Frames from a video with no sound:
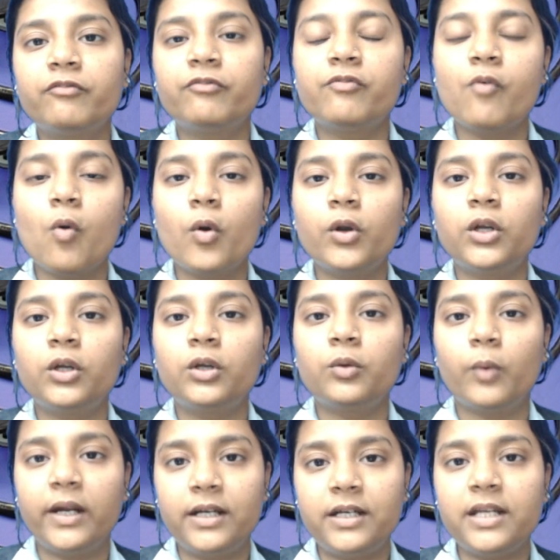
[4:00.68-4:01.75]

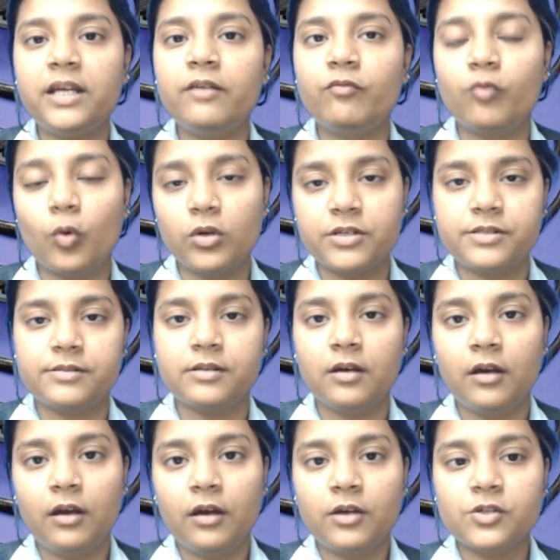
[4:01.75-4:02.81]
420 volts.
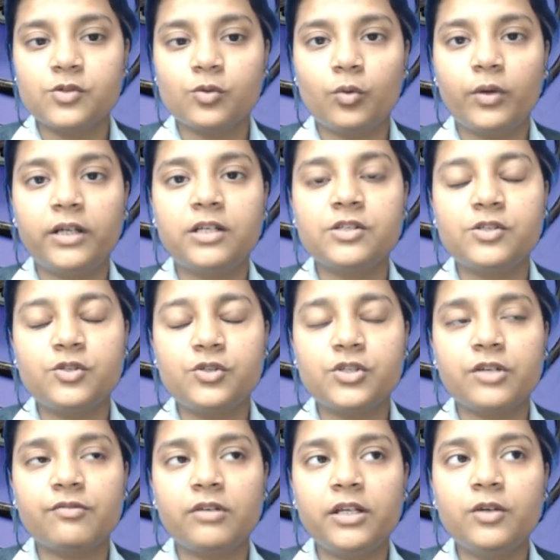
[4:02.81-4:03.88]
So it is
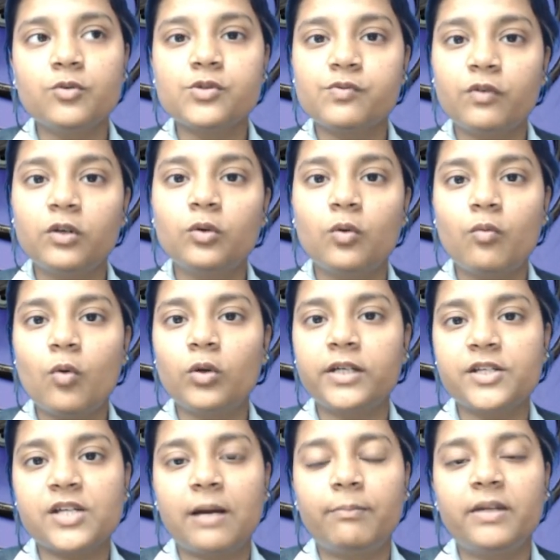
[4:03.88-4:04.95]
generally used for low
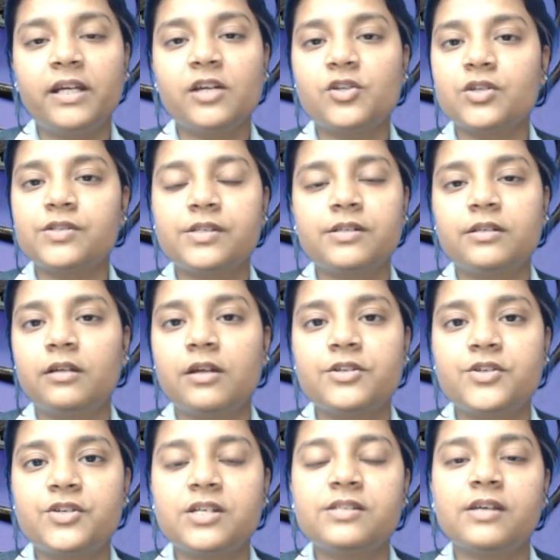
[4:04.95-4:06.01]
voltage applications in
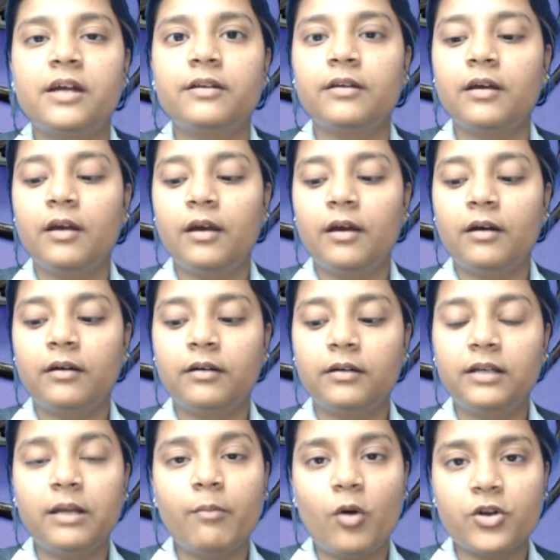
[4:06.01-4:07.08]
industries and
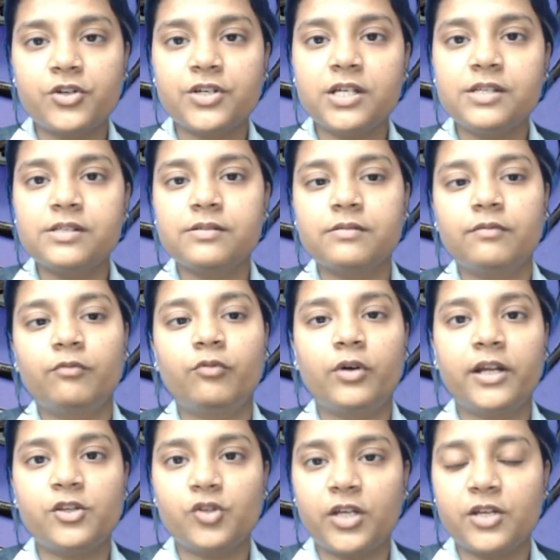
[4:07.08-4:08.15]
laboratories for
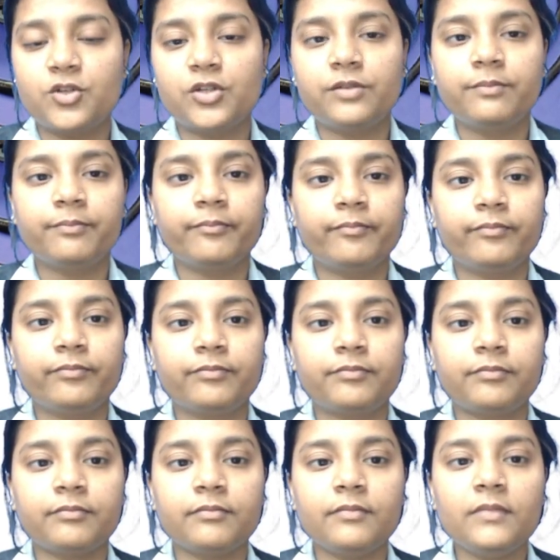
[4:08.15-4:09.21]
education.
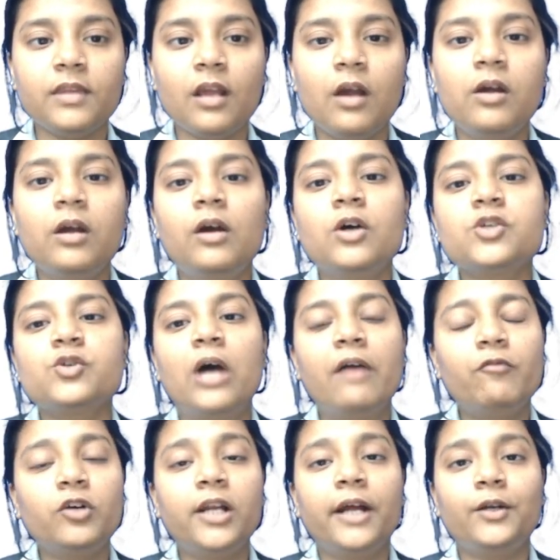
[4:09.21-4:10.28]
So I
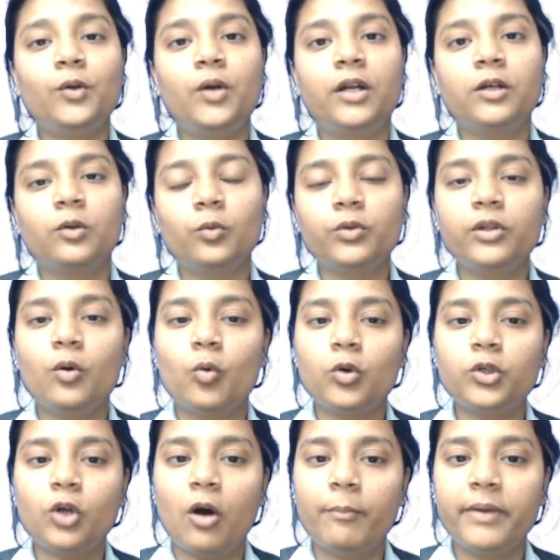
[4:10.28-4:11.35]
would like to conclude the
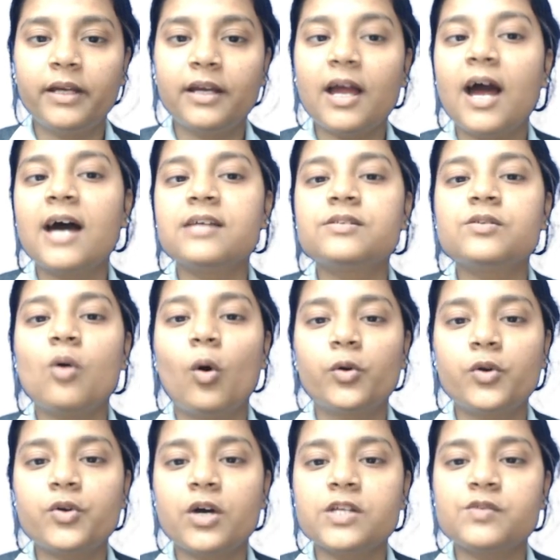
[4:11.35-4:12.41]
whole topic as
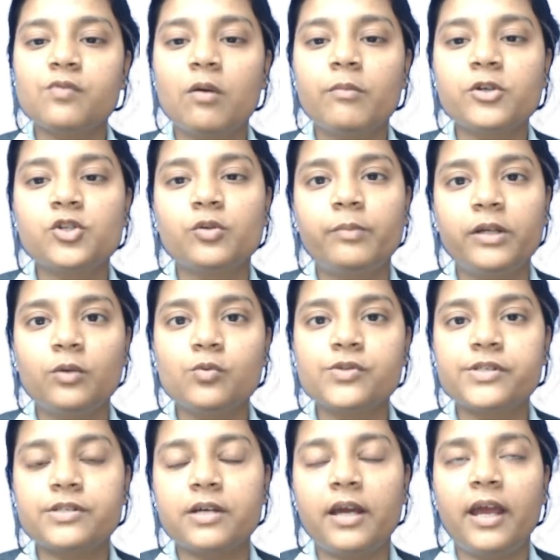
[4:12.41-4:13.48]
auto transformer should be
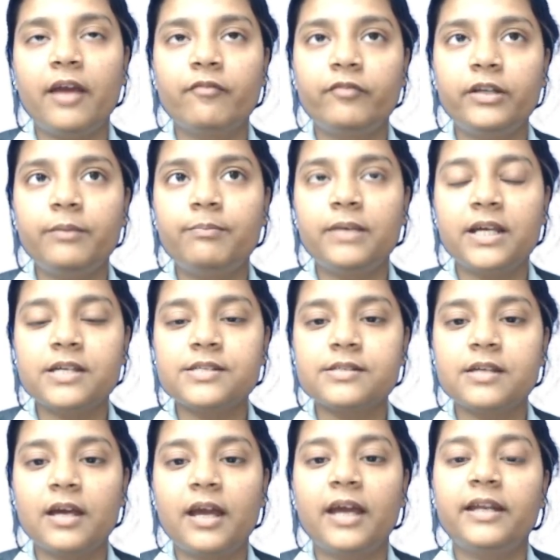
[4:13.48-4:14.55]
used every
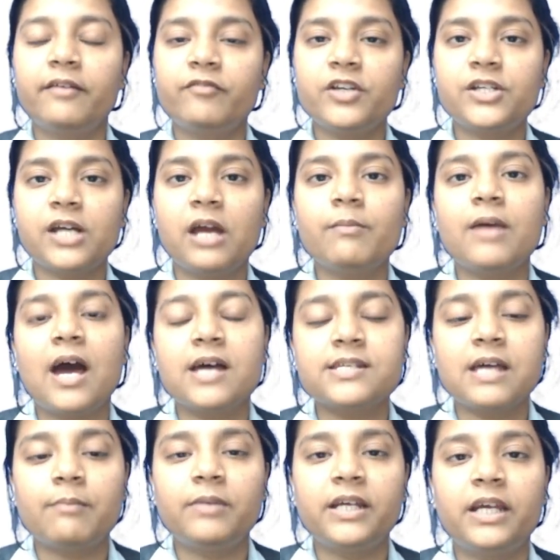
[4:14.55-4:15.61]
place and every time as
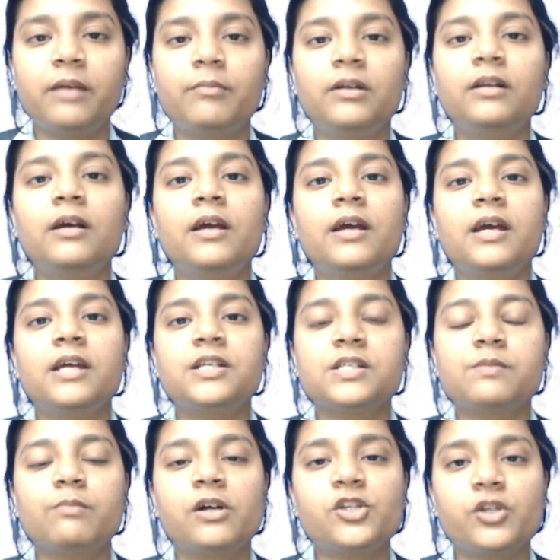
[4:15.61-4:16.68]
applicable. It
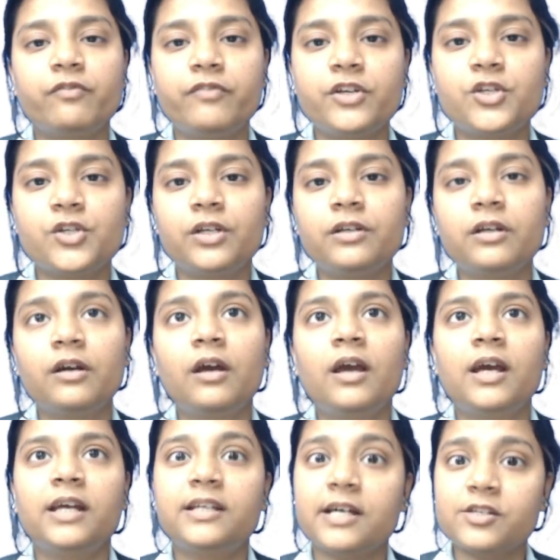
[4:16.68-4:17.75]
is much efficient,
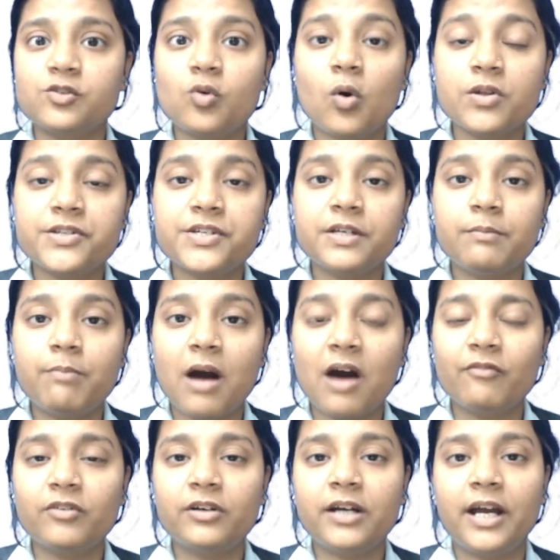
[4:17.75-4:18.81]
it has constant
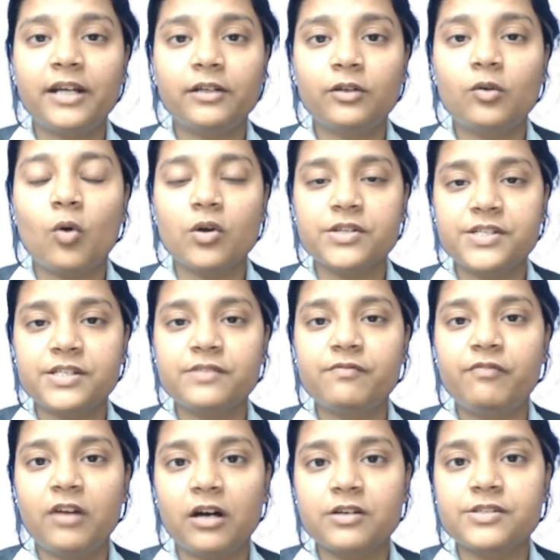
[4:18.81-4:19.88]
power and
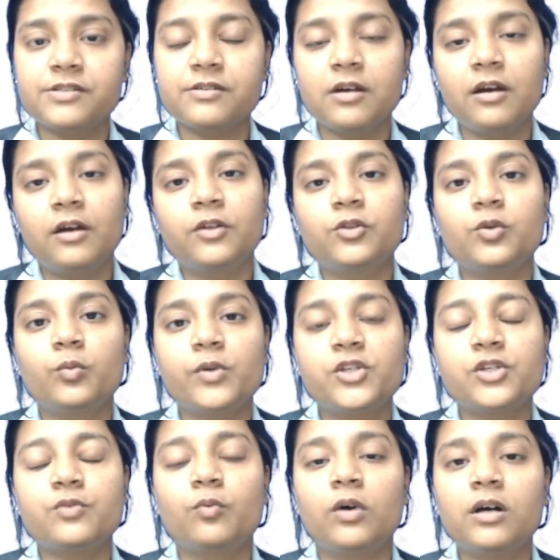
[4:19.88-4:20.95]
constant flux through which
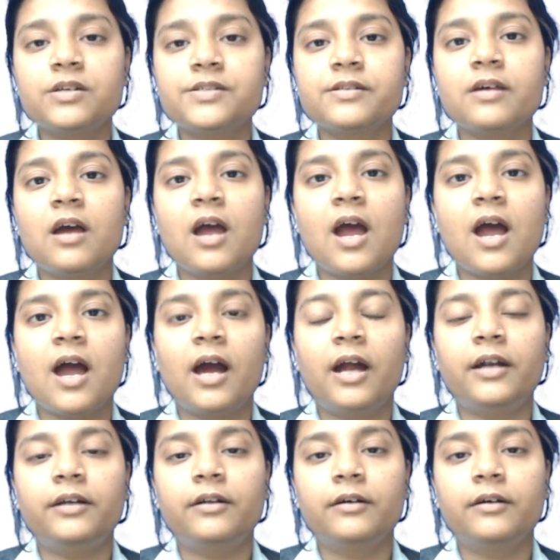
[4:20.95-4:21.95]
it works, and